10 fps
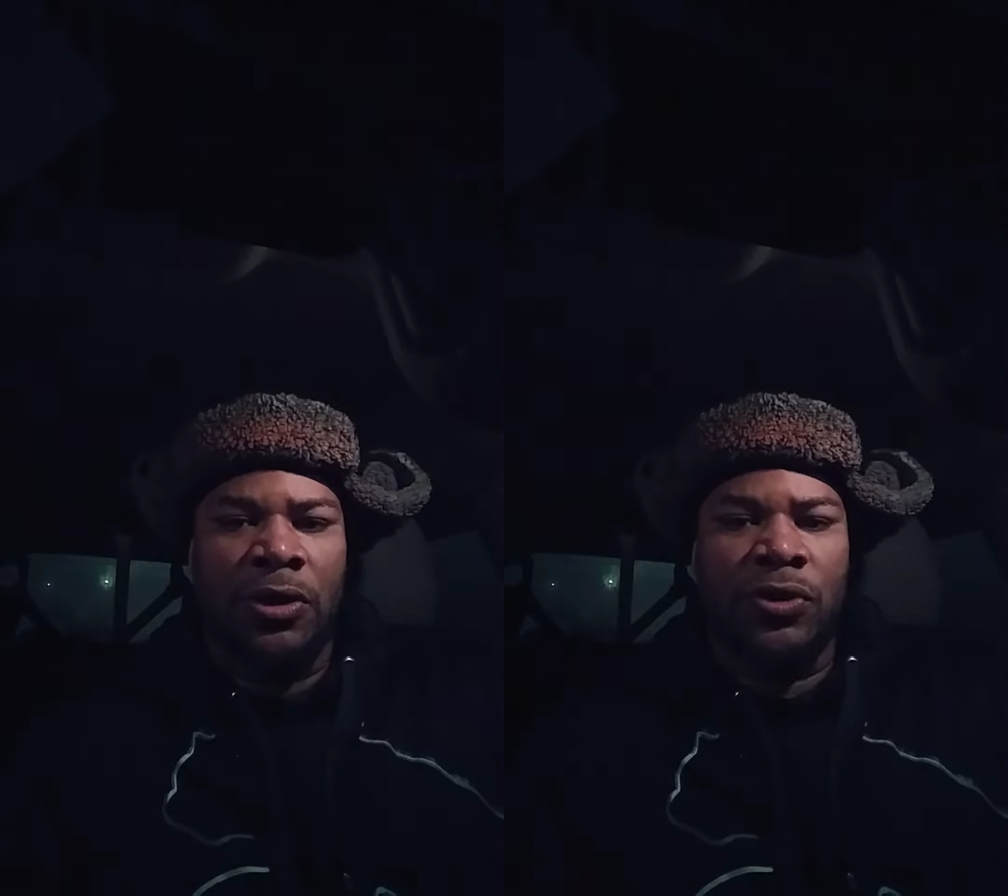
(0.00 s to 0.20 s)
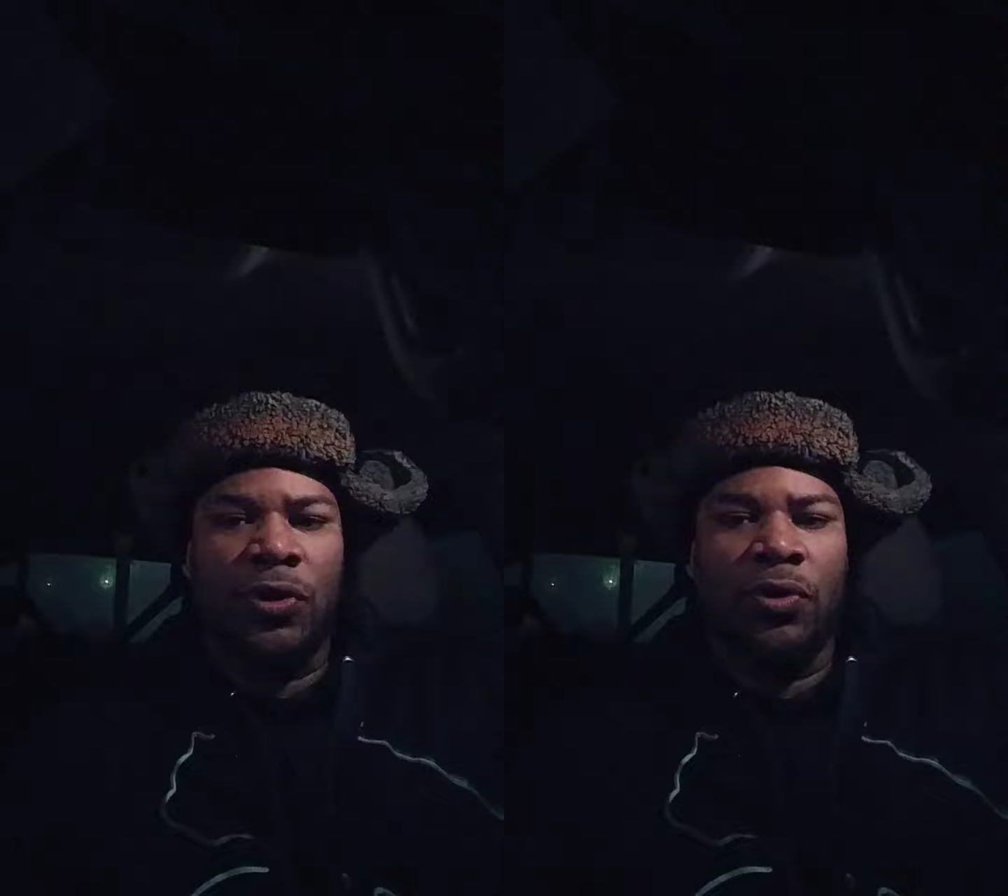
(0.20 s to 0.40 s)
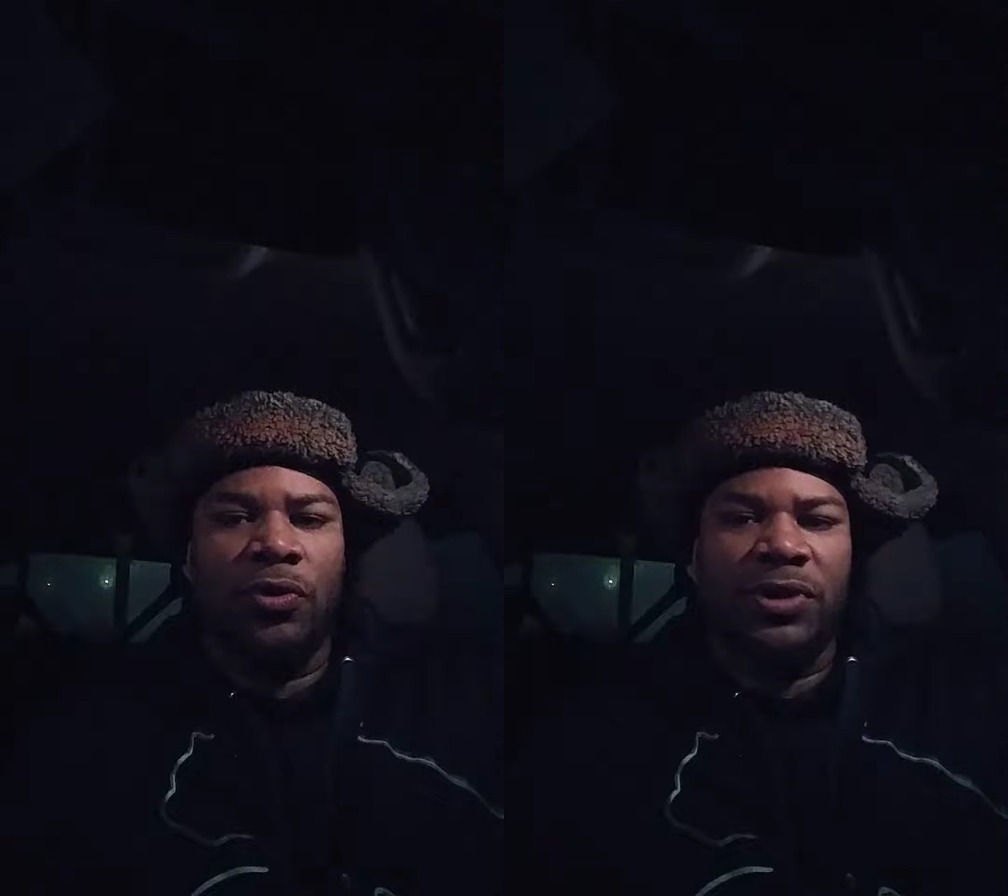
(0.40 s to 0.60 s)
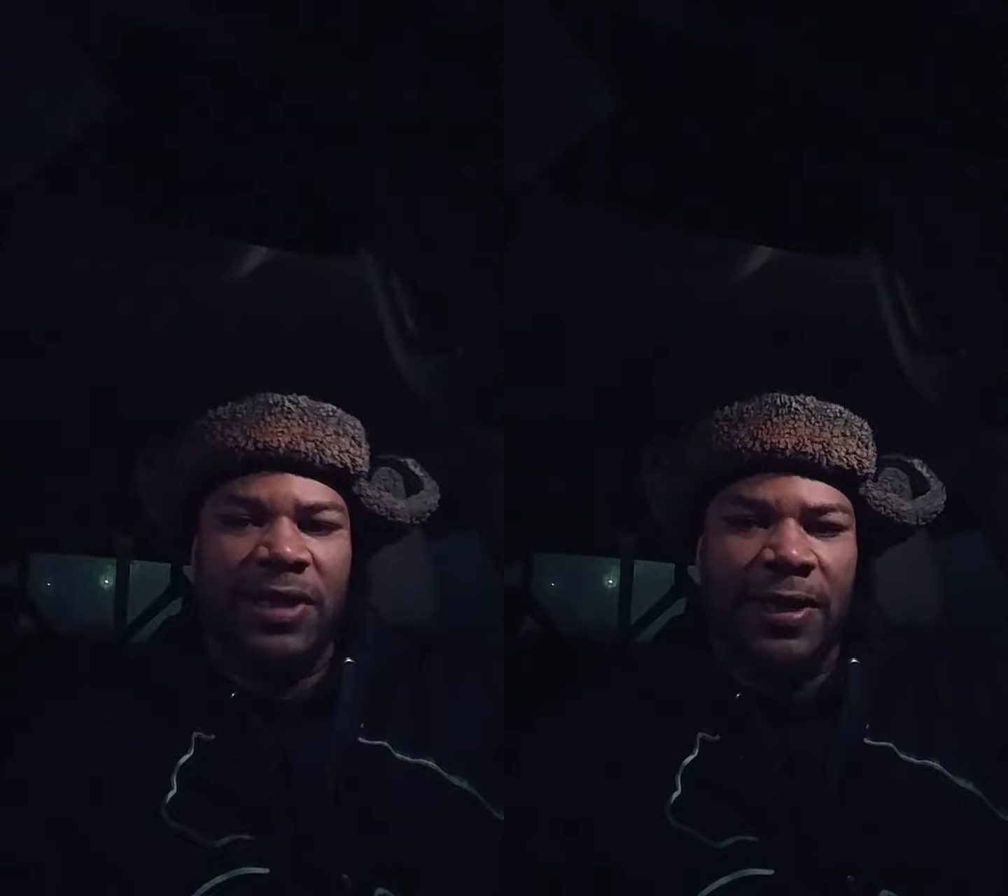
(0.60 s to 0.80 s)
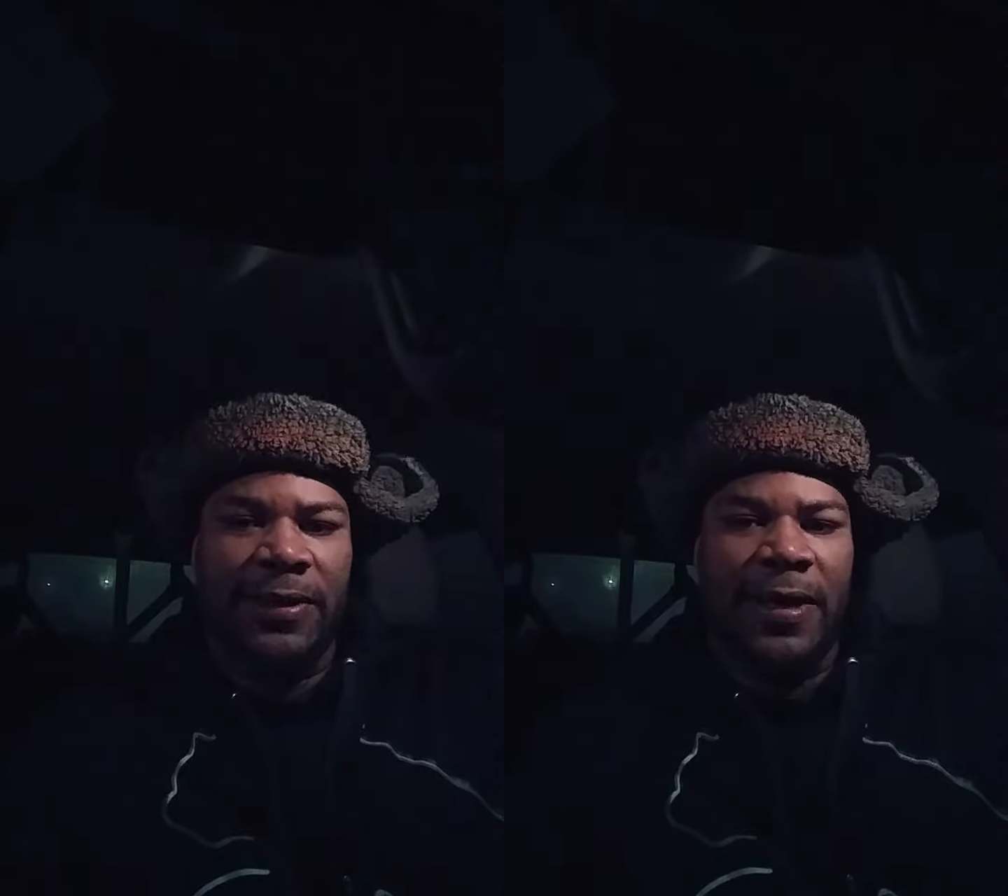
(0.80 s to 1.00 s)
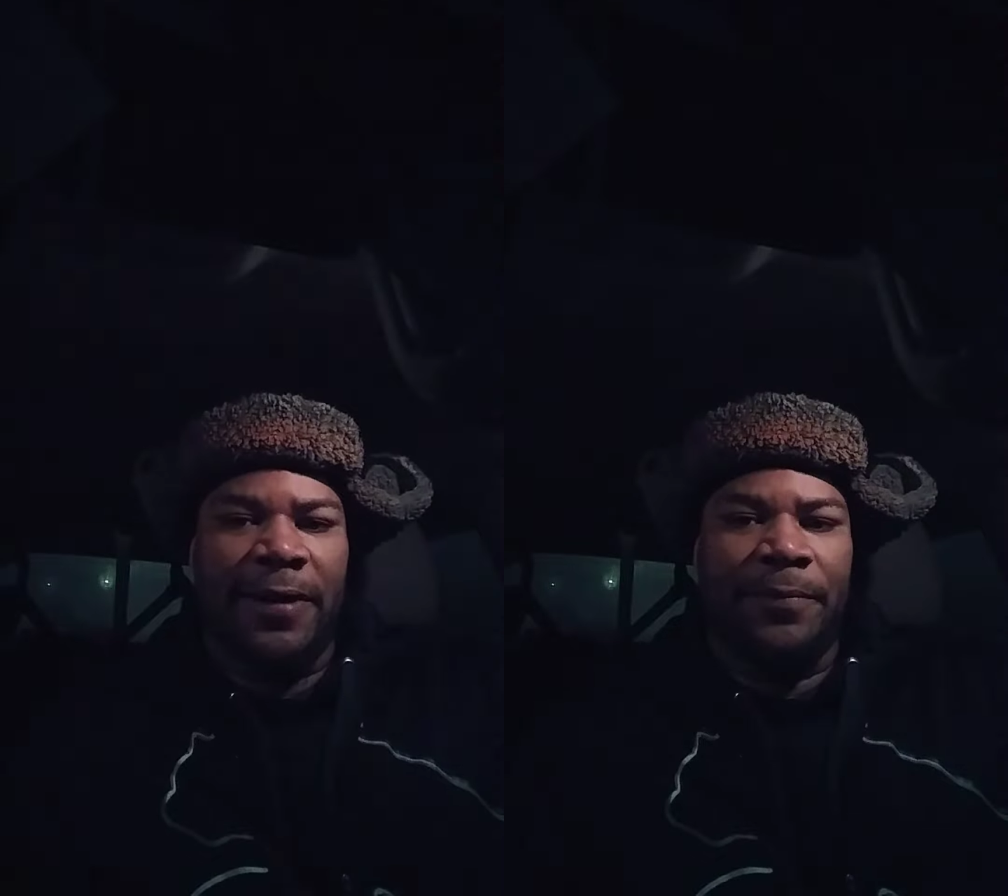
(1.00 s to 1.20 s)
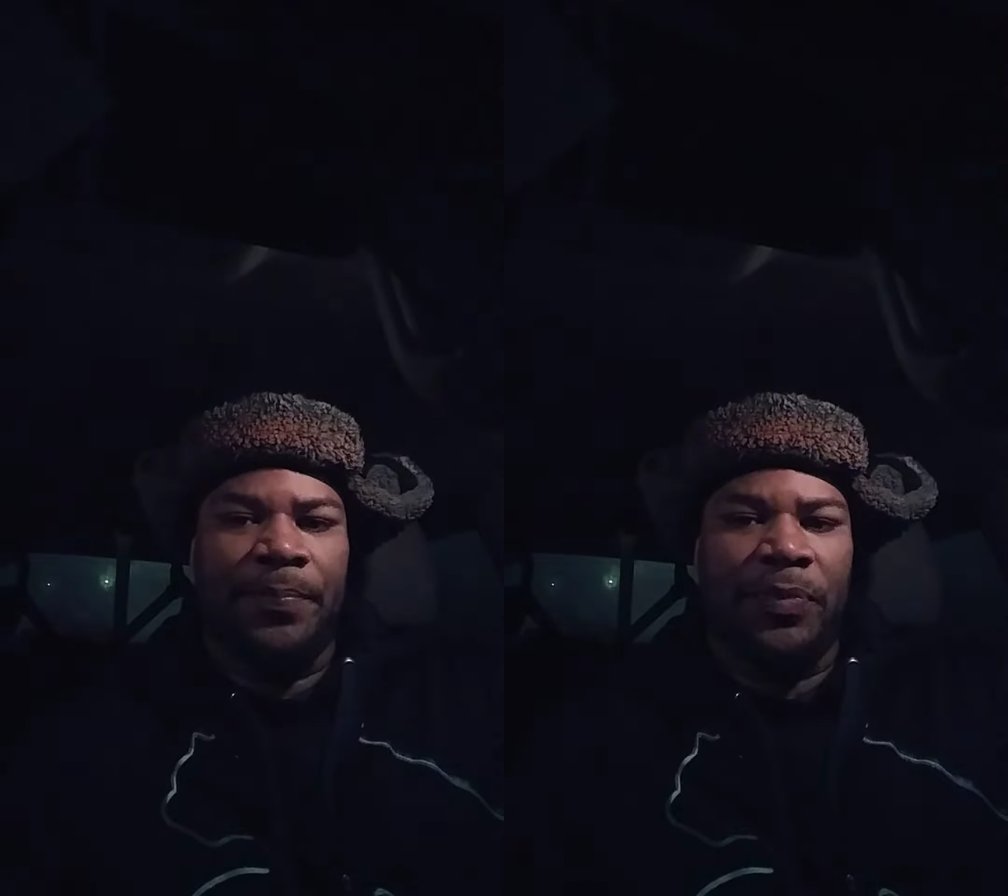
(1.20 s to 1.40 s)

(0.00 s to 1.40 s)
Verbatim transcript: So go check that.